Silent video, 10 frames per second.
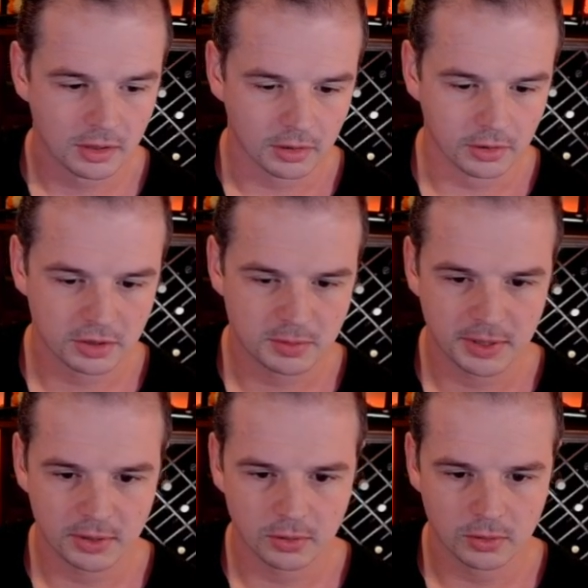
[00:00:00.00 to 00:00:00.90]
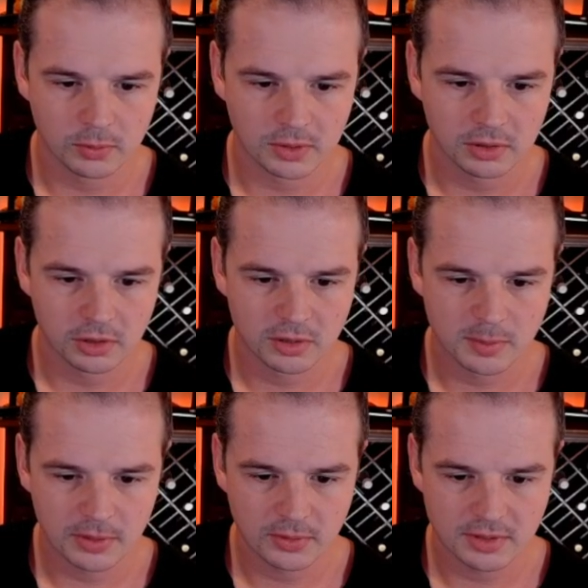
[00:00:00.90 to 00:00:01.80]
Lotus Petal. Well, Lotus
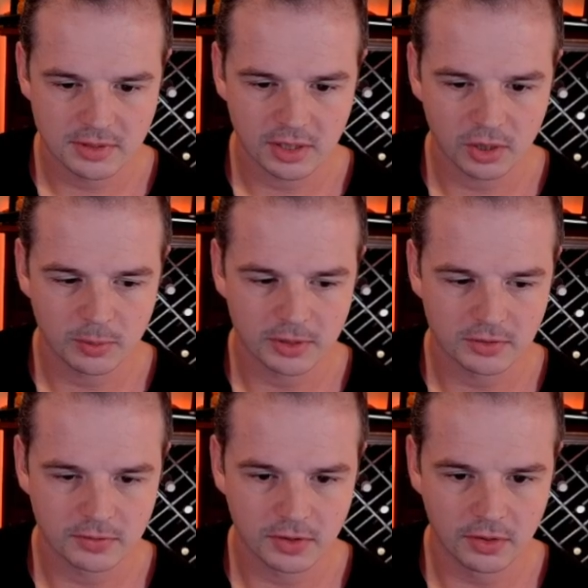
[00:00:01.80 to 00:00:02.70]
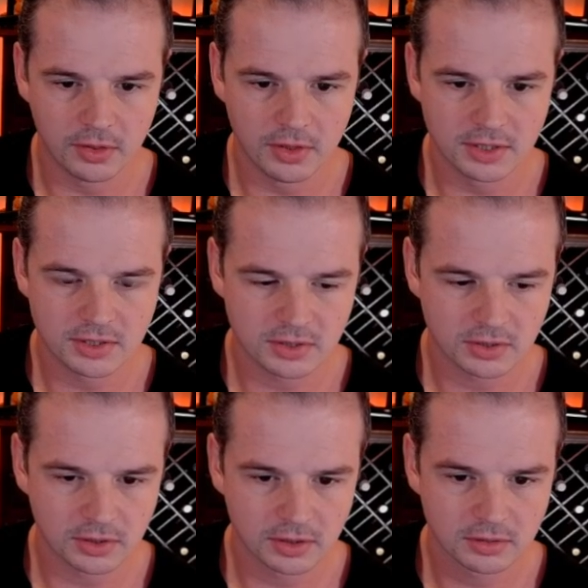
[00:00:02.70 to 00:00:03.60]
Petal doesn't help us for this
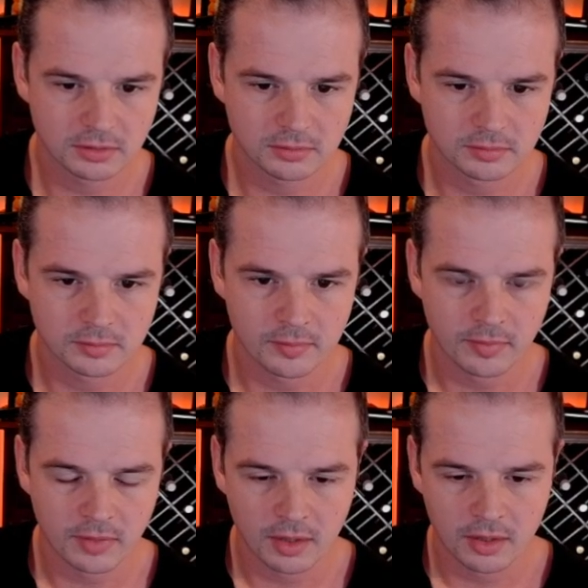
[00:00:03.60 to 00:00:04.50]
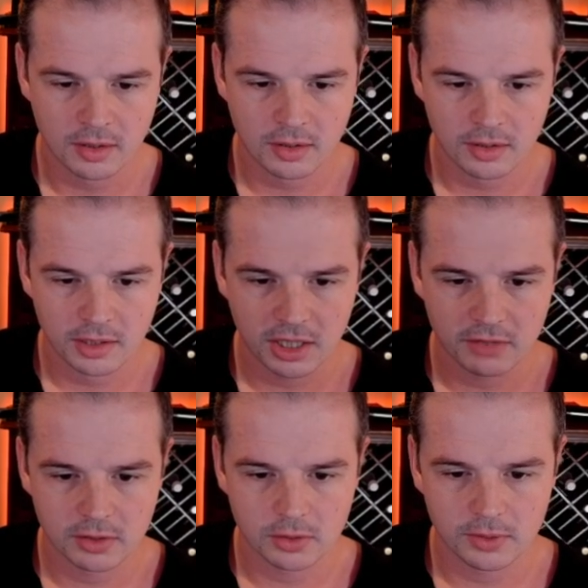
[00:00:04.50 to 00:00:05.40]
turn.
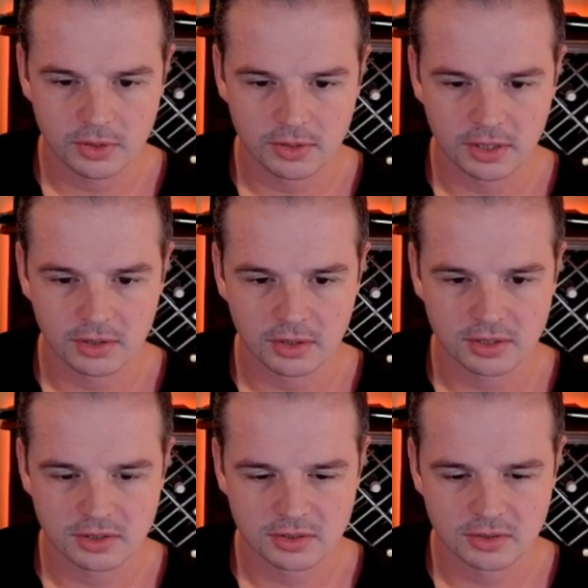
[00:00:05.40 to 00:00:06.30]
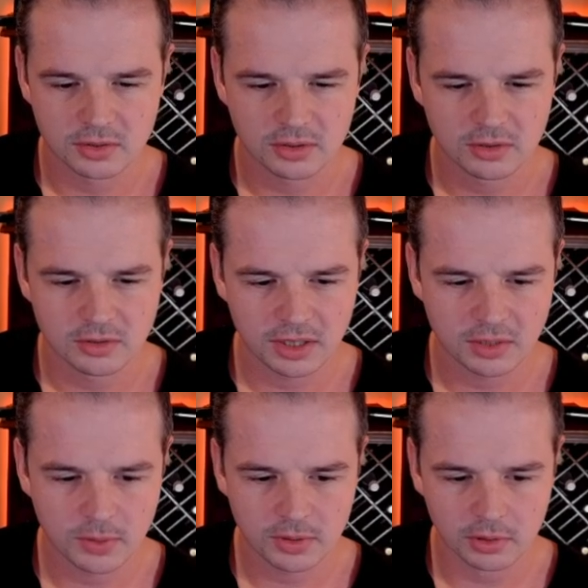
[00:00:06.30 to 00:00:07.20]
However, we do get a nice... Oh, I
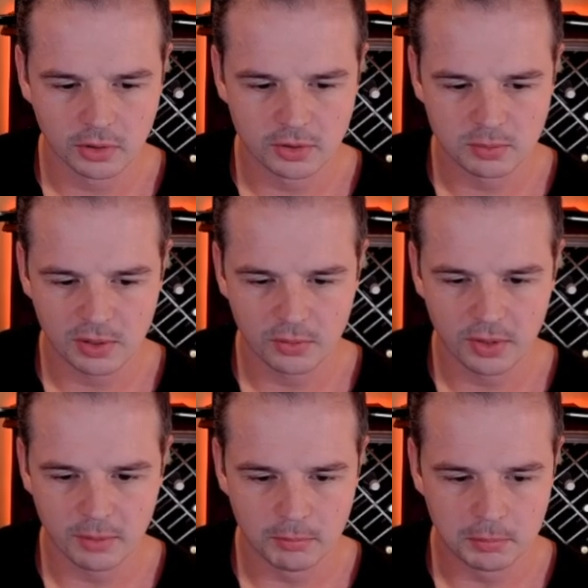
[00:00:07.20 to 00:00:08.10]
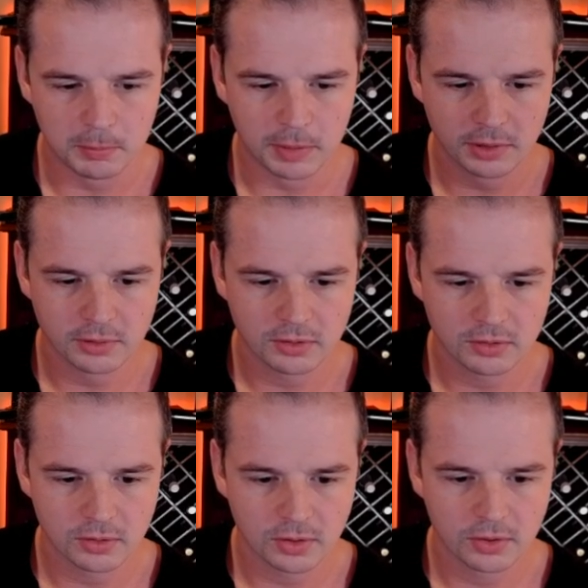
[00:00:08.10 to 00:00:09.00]
guess we could Lotus Petal the Abundant
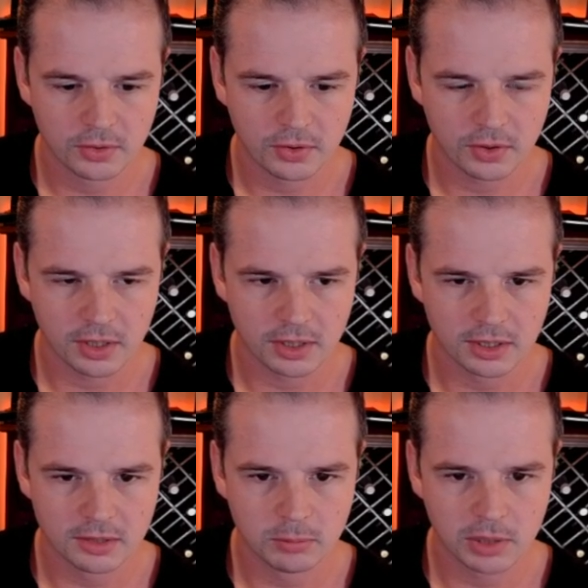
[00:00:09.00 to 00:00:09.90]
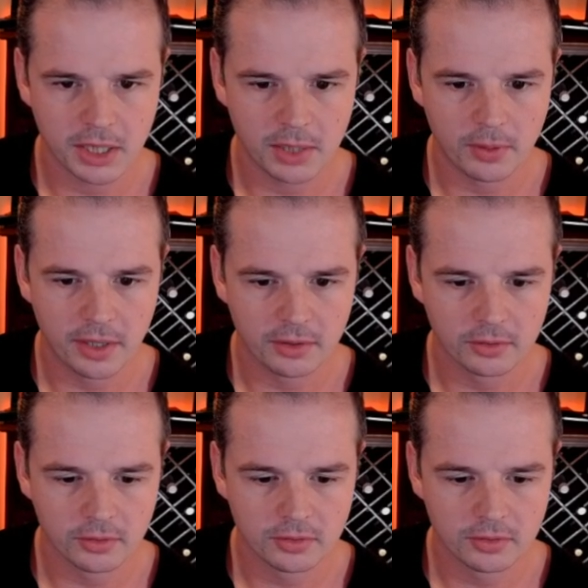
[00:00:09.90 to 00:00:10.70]
Growth and then play around...